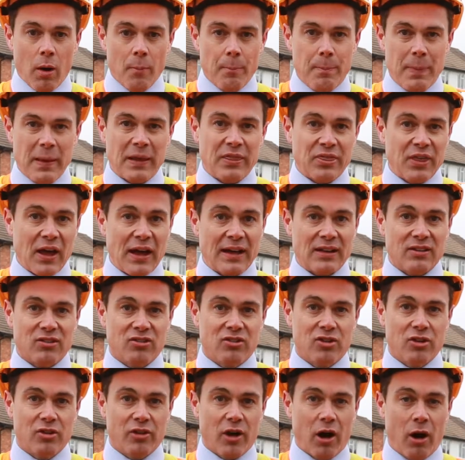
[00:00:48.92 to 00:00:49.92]
Big thanks
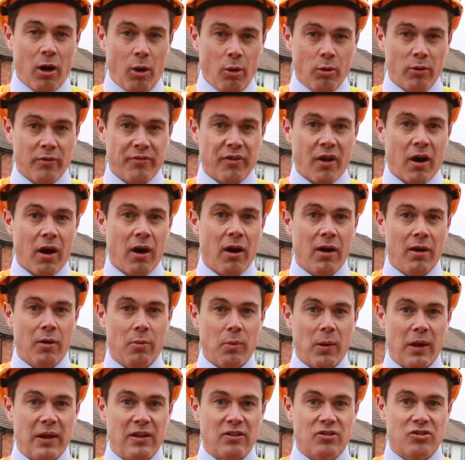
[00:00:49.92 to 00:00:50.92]
to the whole of the
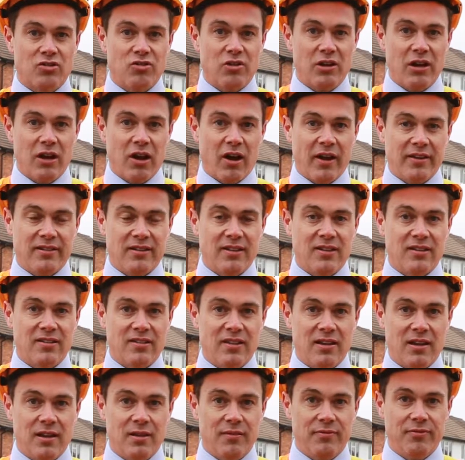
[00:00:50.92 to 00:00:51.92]
highway street lighting
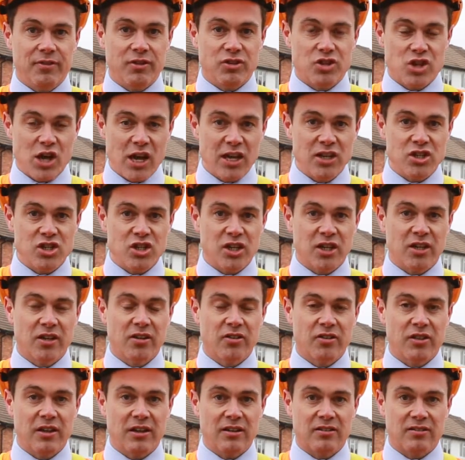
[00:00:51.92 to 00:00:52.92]
team for changing
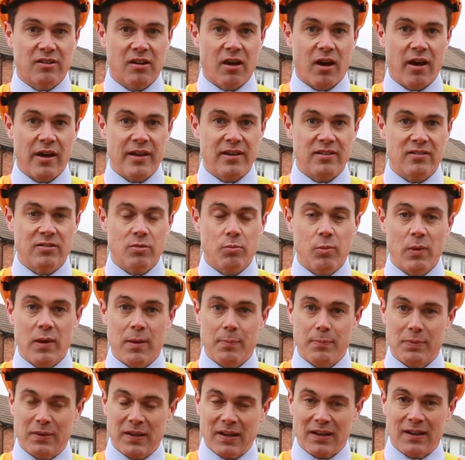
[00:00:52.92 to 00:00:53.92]
these lights. We're
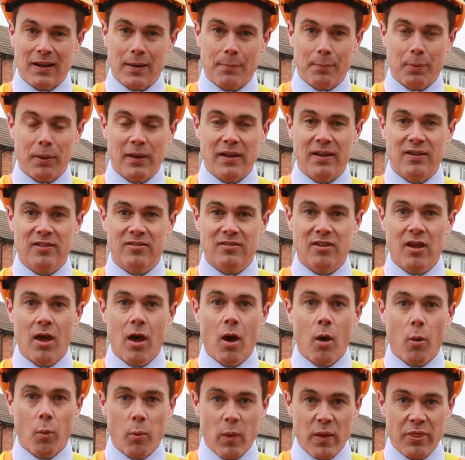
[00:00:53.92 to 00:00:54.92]
particularly pleased
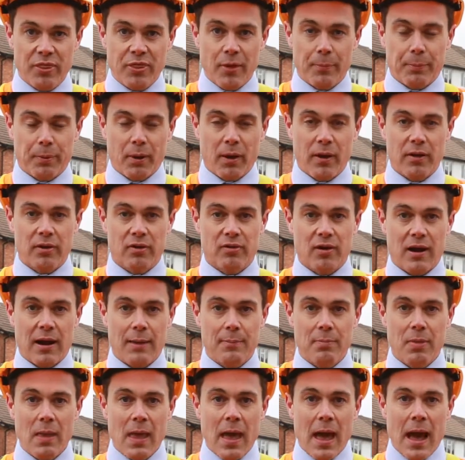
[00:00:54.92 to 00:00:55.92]
with the
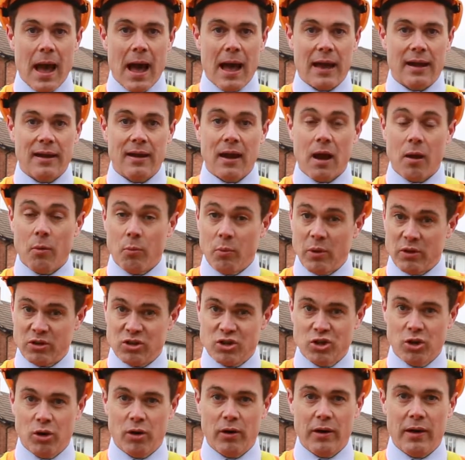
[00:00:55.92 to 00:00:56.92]
programme and we're
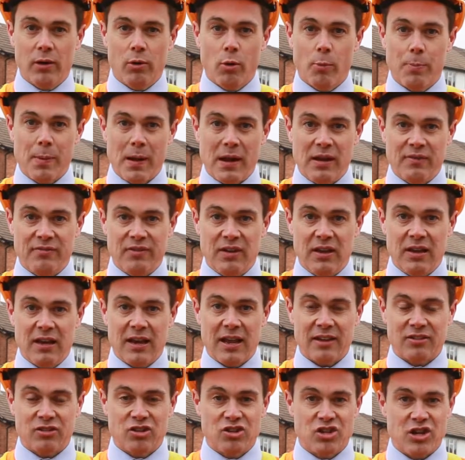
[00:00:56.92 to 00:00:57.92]
sure it will benefit
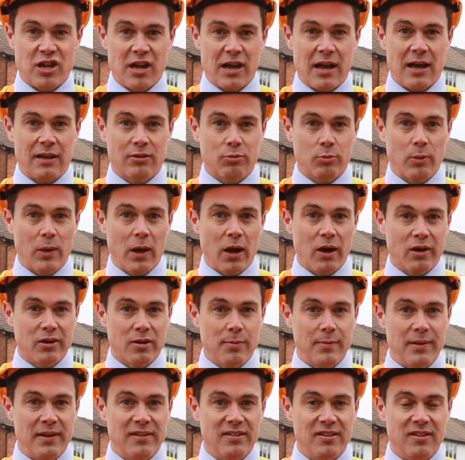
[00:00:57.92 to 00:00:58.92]
Leicestershire as we are
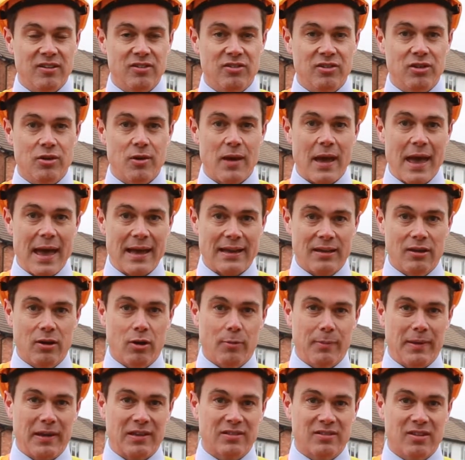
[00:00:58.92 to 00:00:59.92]
committed to
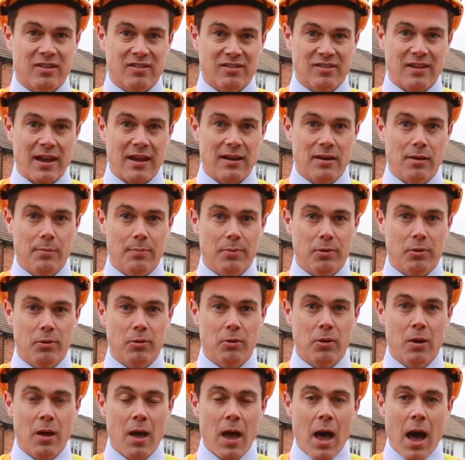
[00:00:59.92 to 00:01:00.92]
economic,
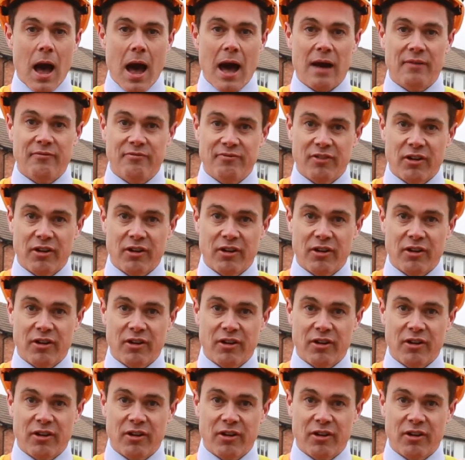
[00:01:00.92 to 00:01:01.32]
sustainable and